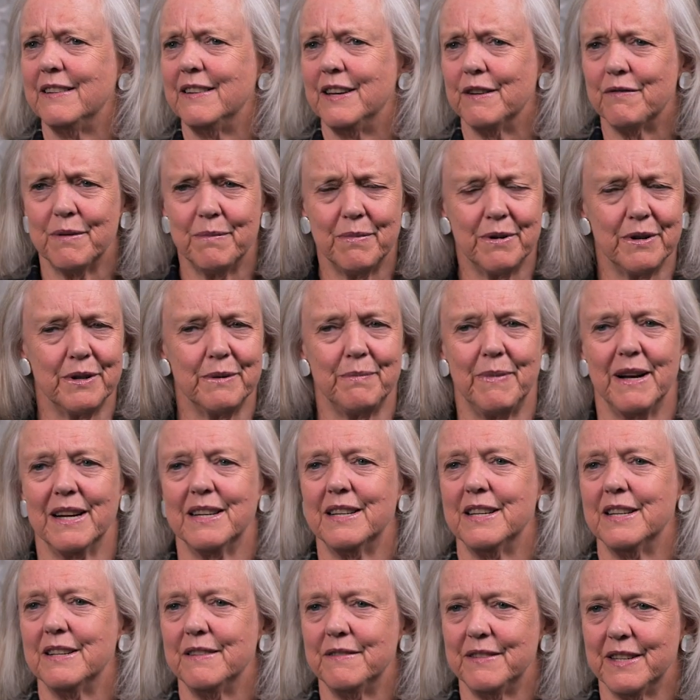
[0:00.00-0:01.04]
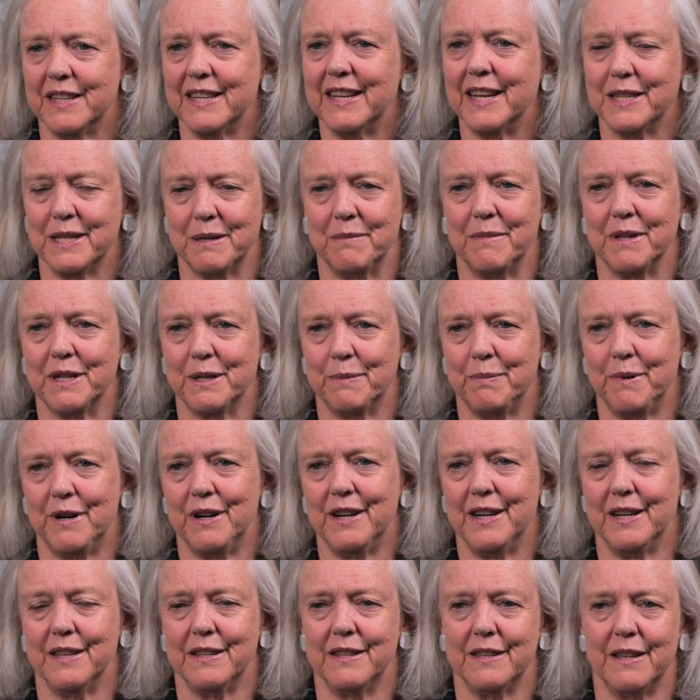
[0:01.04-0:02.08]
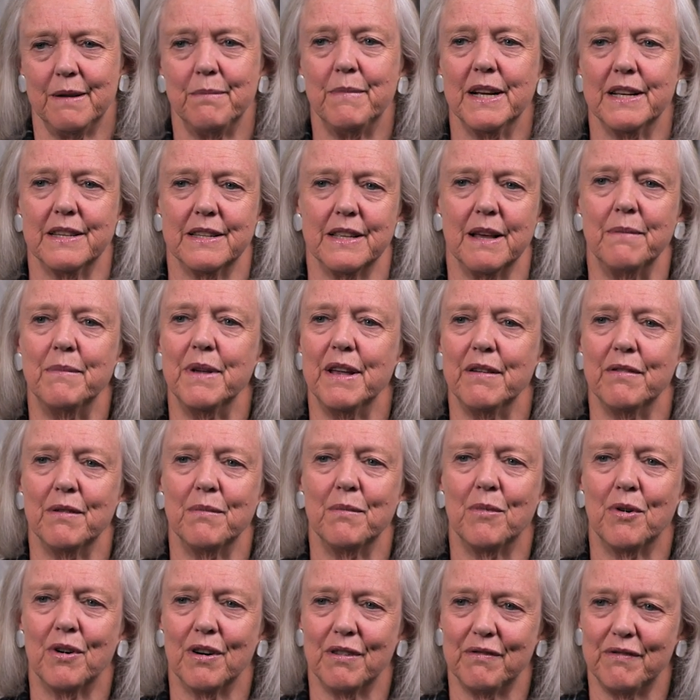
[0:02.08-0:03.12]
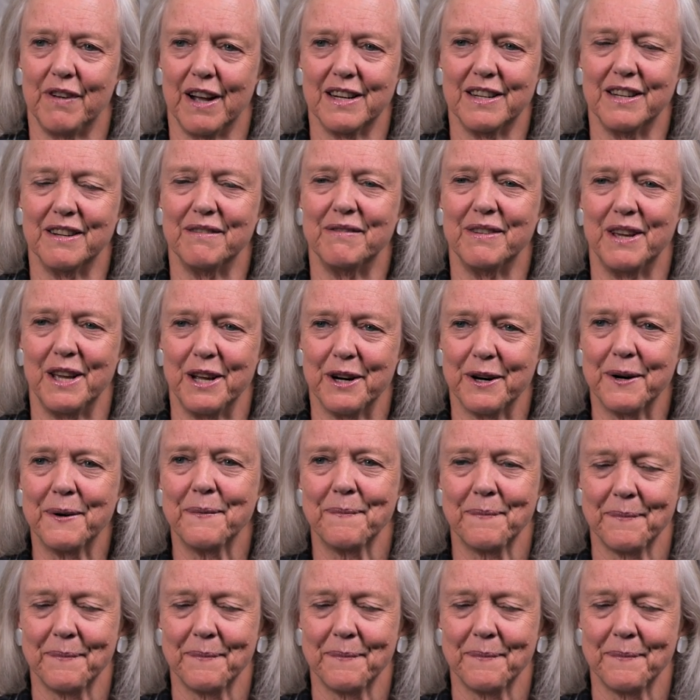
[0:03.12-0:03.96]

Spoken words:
different perspectives and get some experience that makes them even more effective here.